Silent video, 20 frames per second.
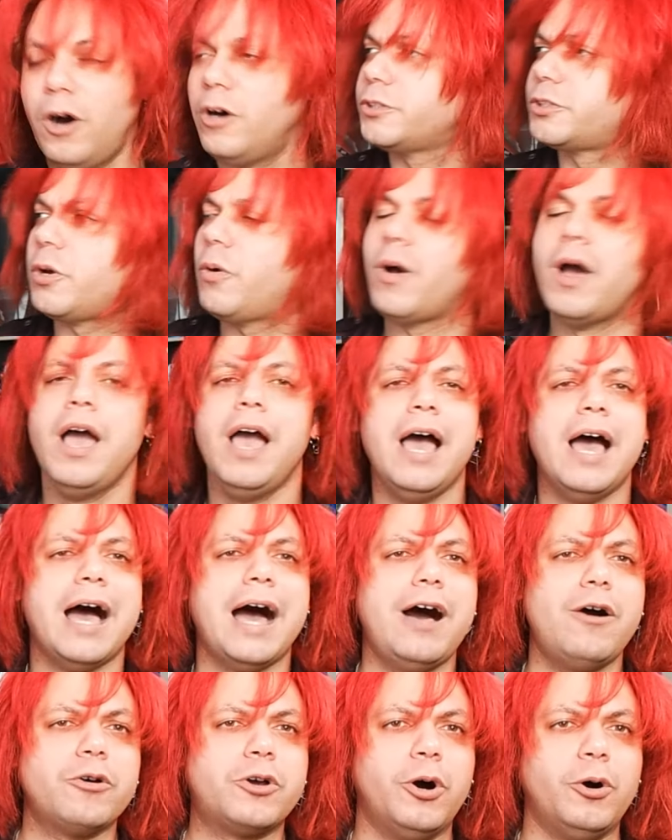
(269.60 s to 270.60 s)
Also,
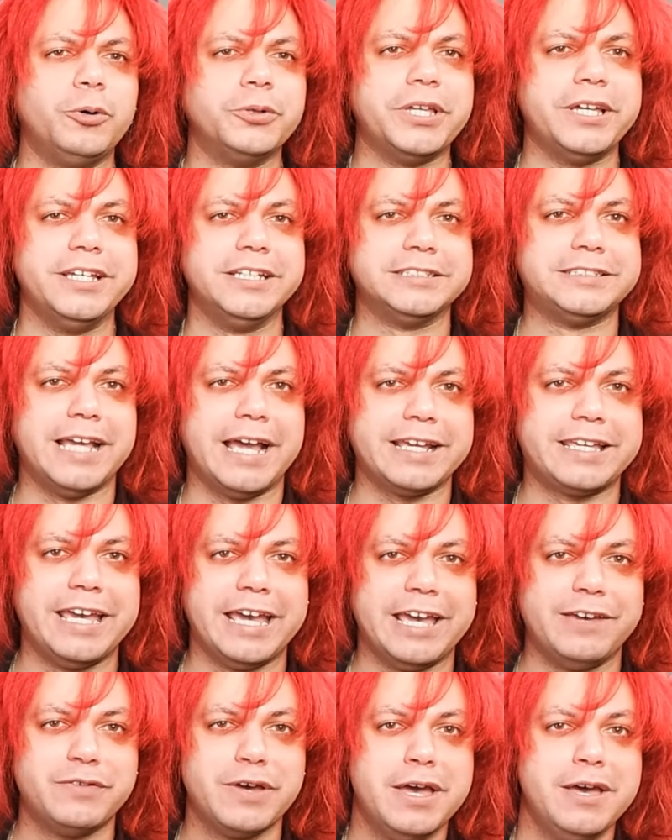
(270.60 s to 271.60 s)
how cold is that
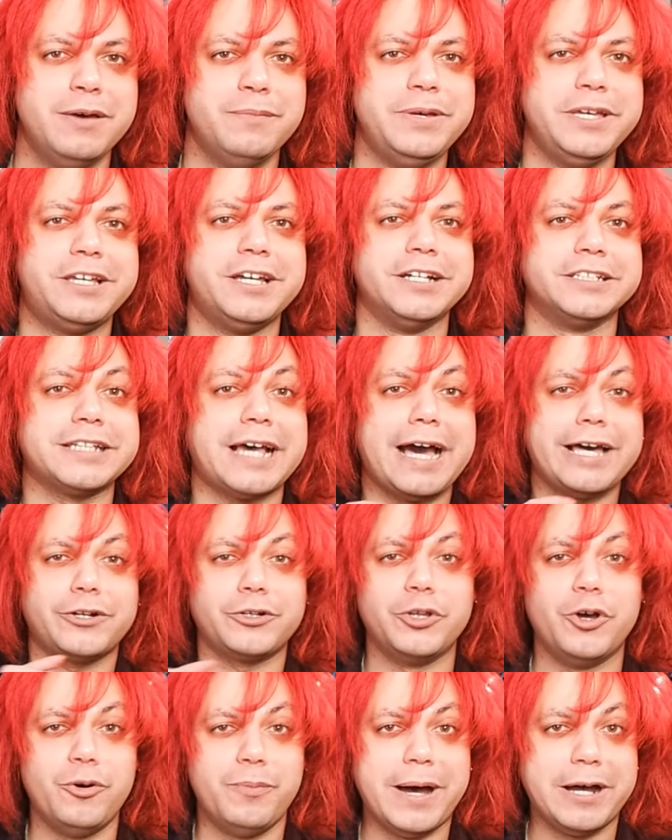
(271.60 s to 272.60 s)
cave? Because I
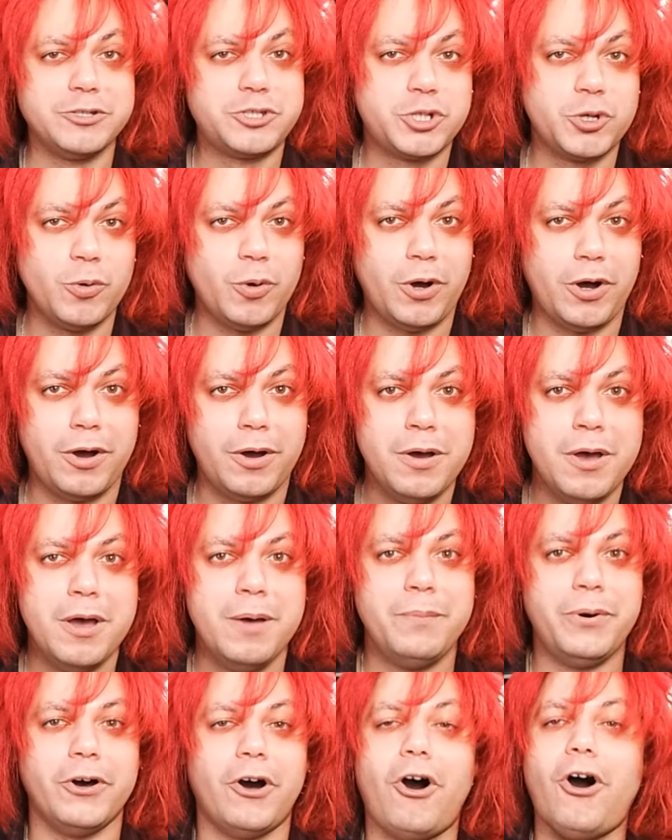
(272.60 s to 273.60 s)
don't know about you all,
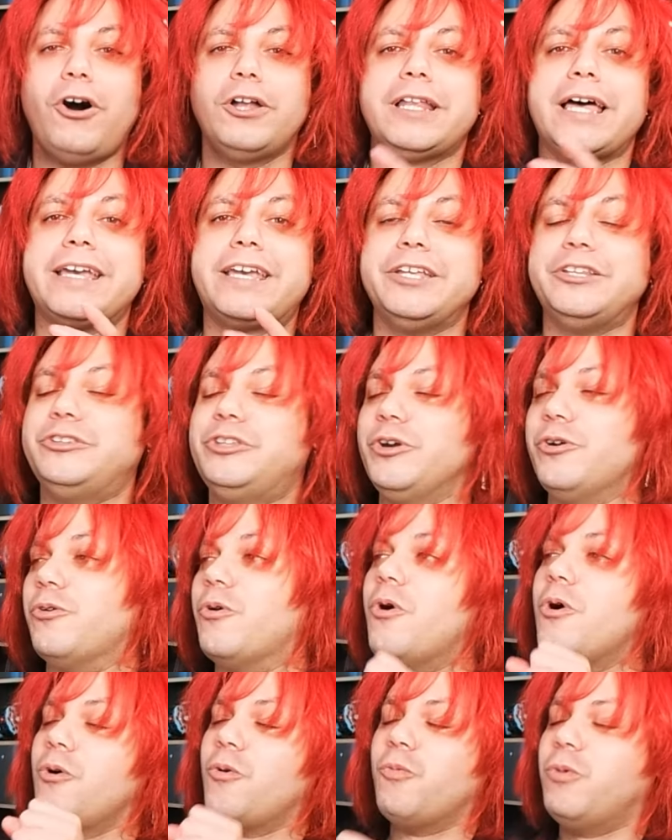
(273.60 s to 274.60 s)
but all I could
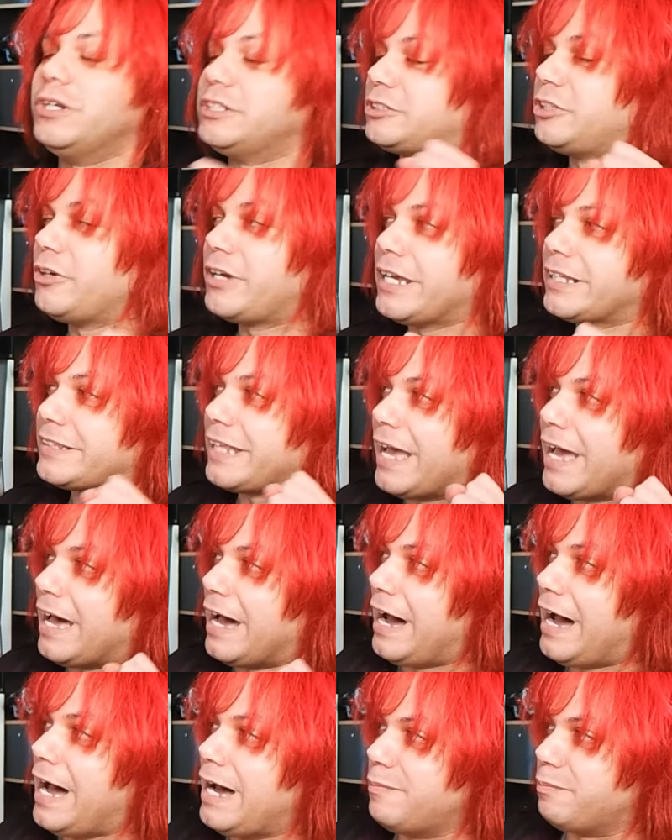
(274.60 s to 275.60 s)
do was look at
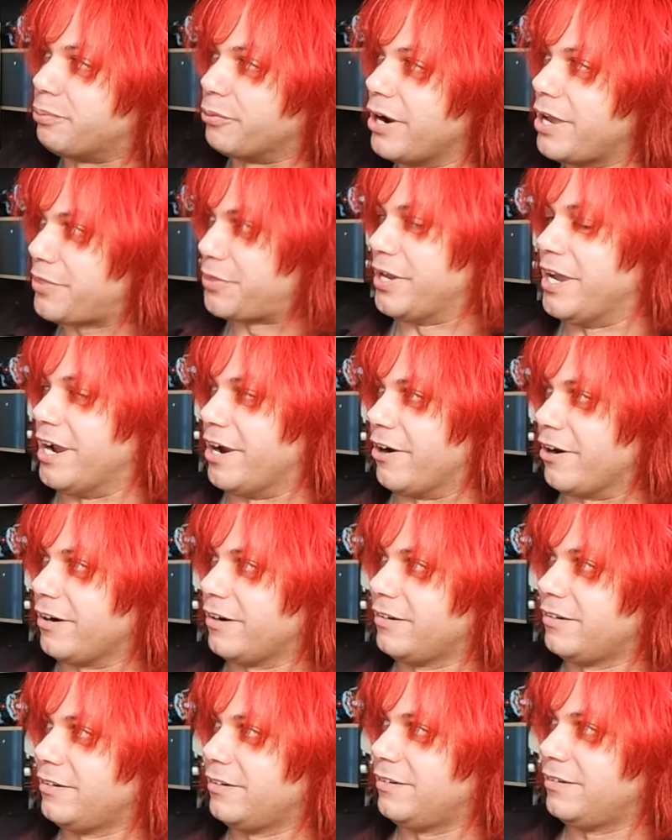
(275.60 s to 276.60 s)
that hot breath
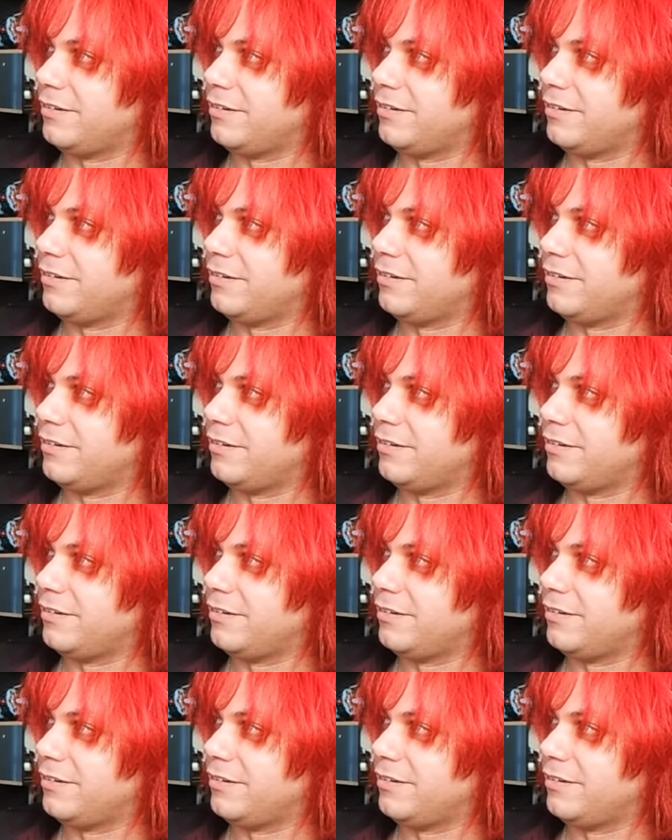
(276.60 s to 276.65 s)
air.